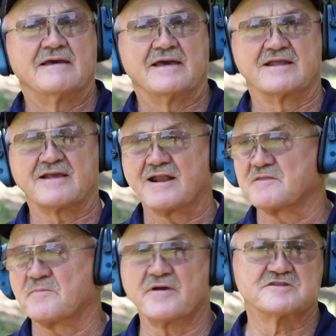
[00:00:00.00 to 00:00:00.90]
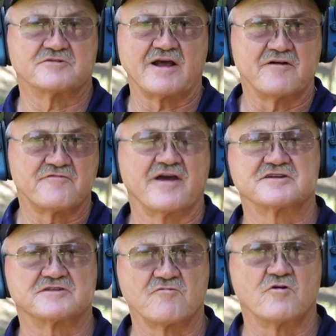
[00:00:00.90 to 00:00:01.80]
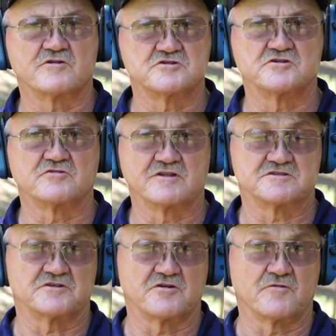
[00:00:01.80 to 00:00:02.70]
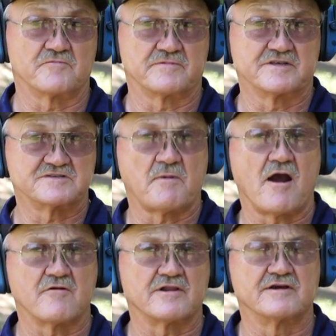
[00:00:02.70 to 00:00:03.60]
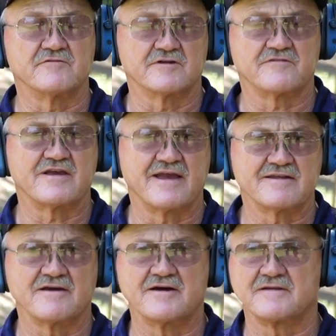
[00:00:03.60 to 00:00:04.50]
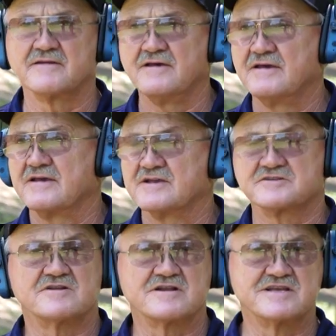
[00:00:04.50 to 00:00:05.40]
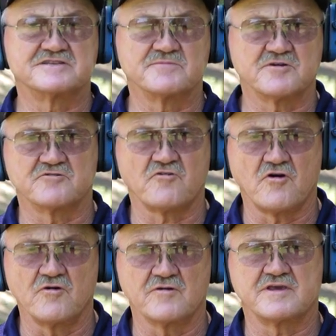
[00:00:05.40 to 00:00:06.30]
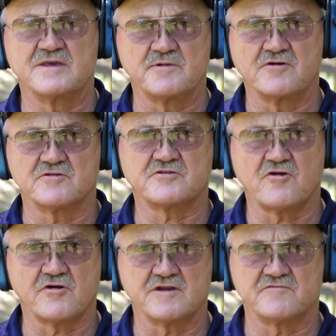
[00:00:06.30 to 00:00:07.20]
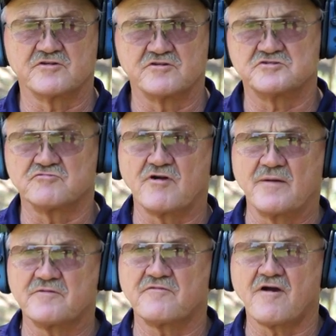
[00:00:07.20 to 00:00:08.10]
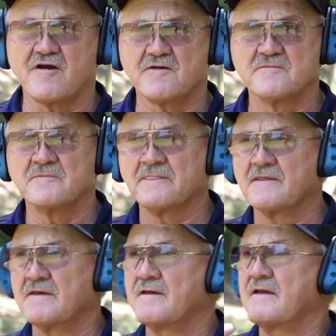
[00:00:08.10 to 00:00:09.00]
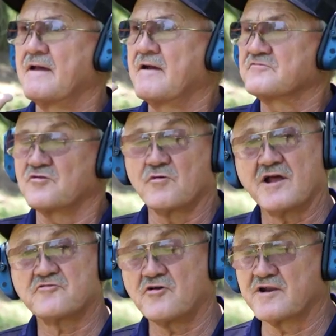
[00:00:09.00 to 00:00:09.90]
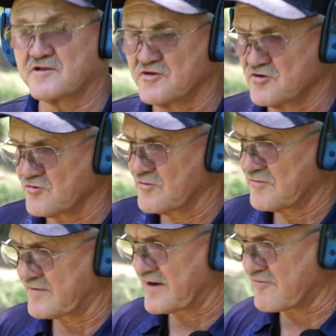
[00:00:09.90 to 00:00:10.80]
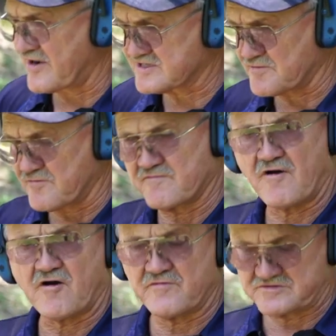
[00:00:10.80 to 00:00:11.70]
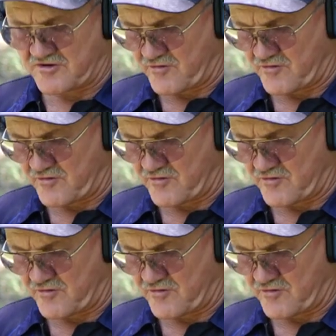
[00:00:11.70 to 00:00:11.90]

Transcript: And it kind of depends on how fast I want to shoot it. So this power level of a handgun is going to need some control to keep it on target if you're going to shoot rapid fire. So what I try to do when I grasp a revolver is to